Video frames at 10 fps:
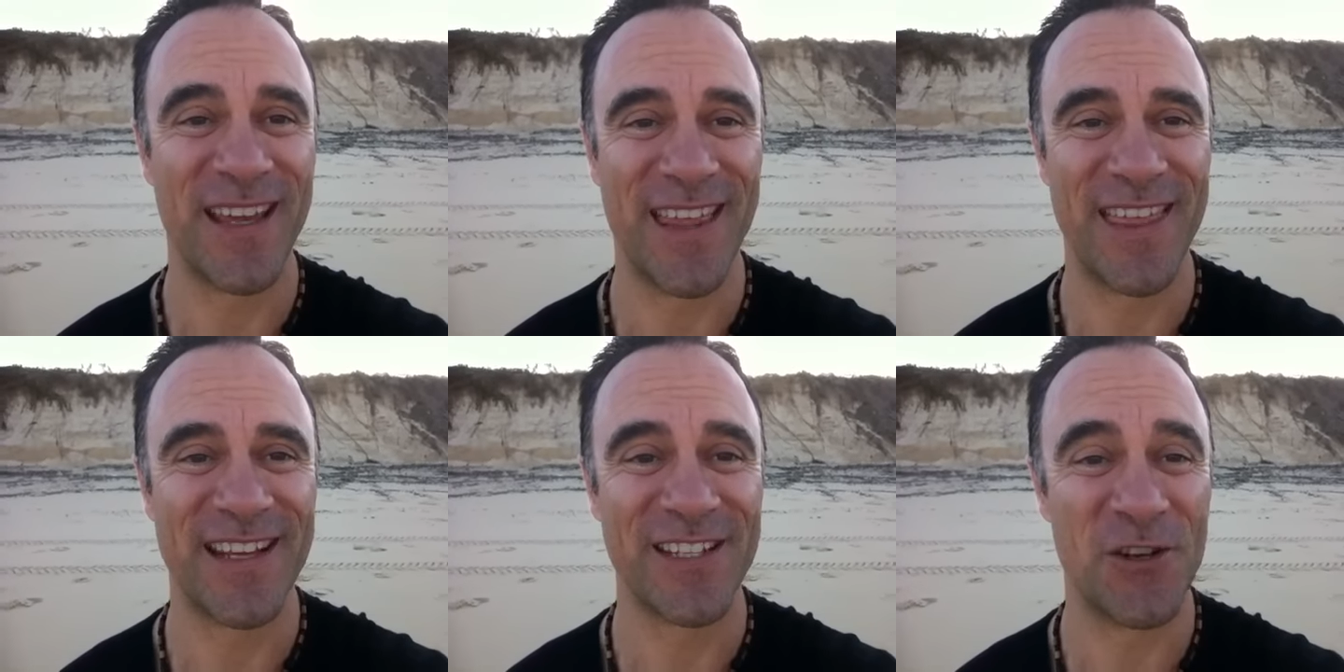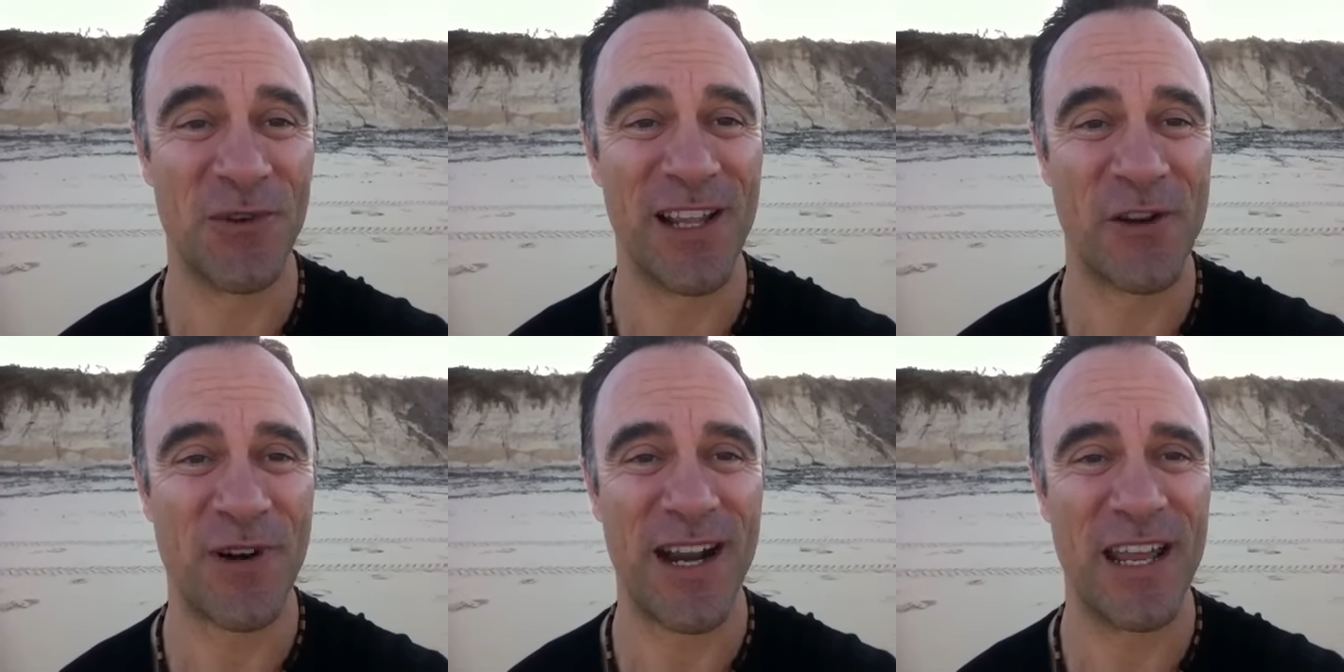the things that you really
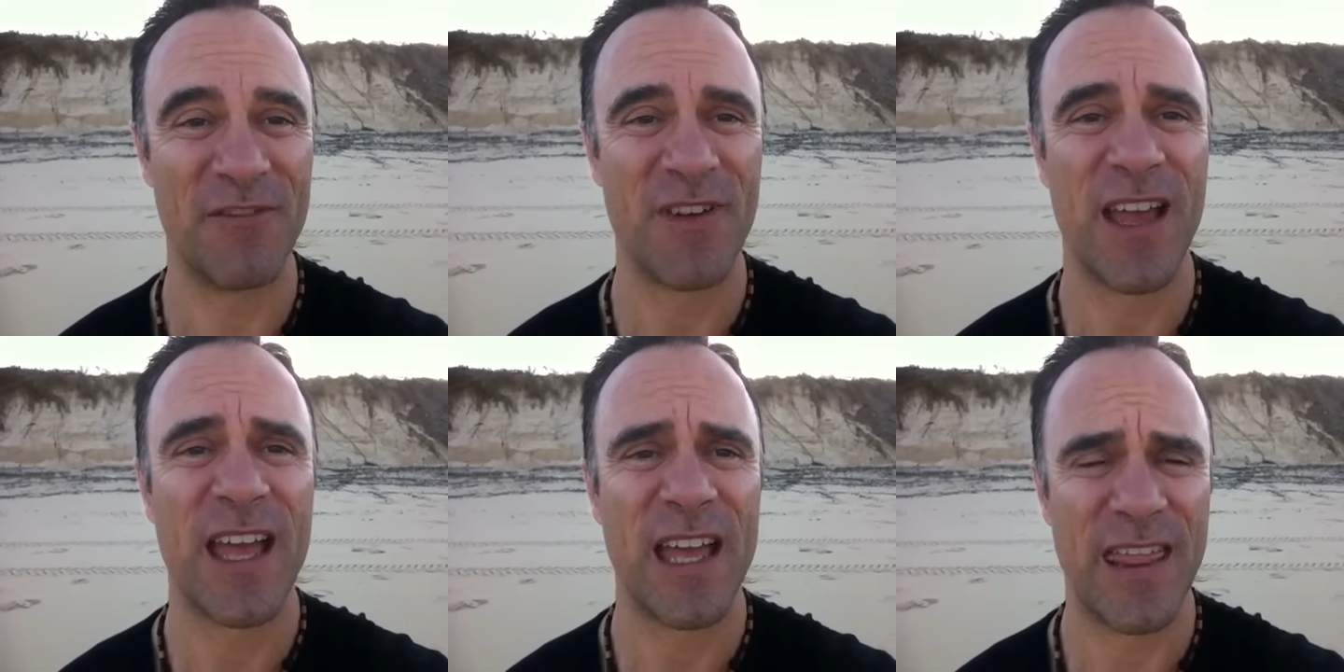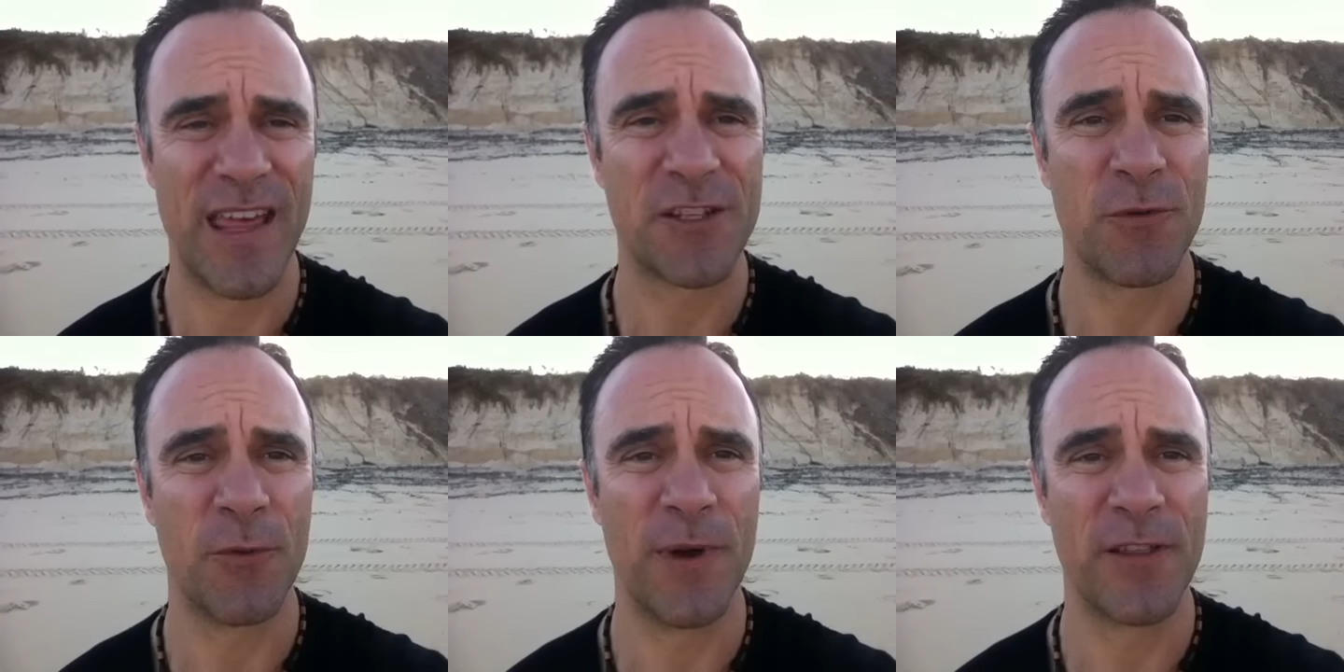crave, that's
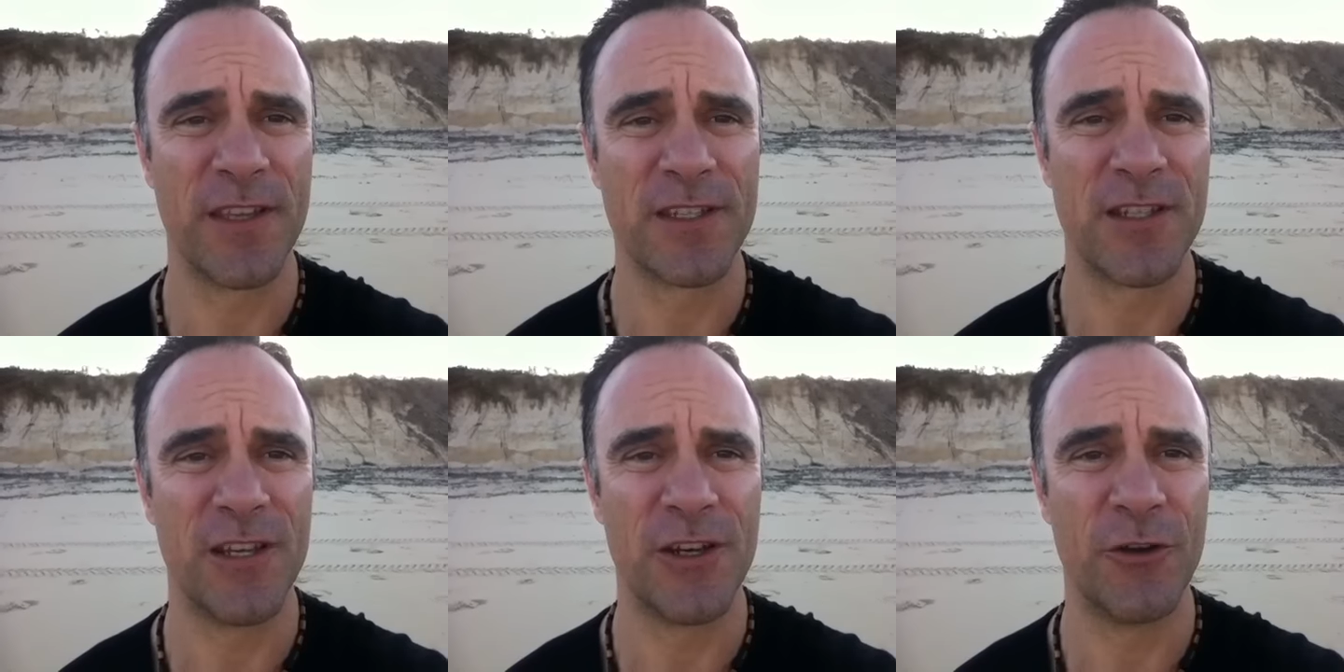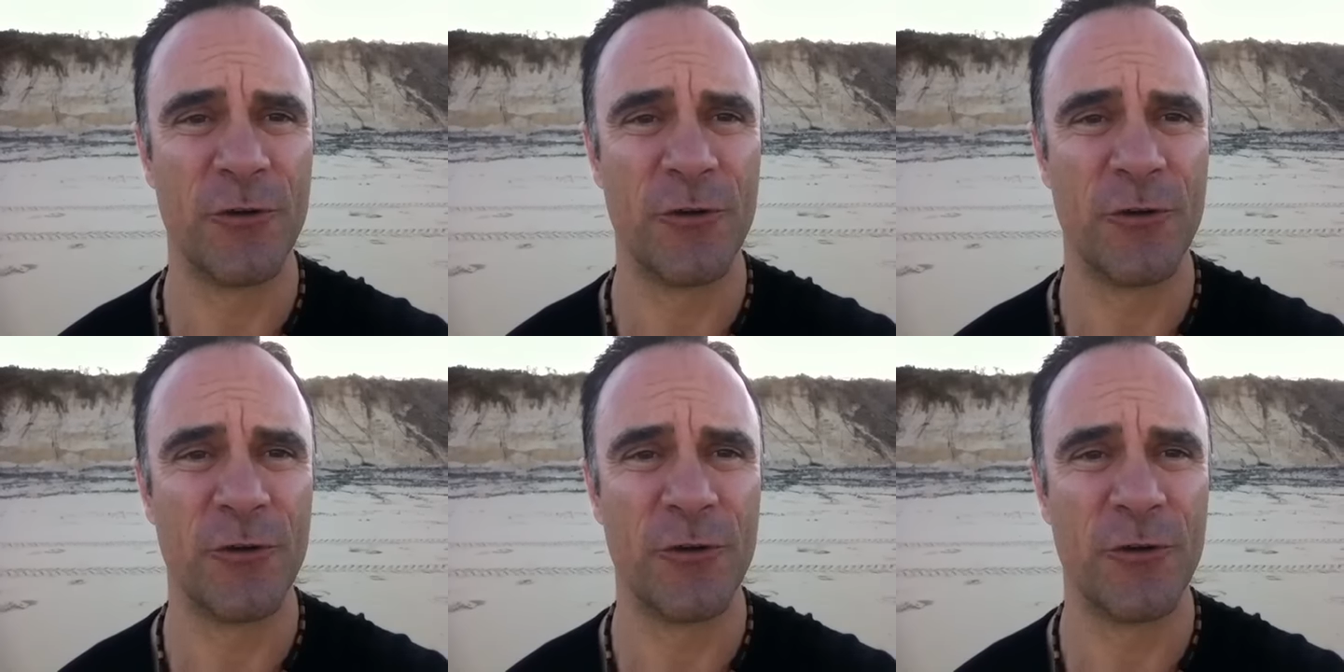what wealth is to you.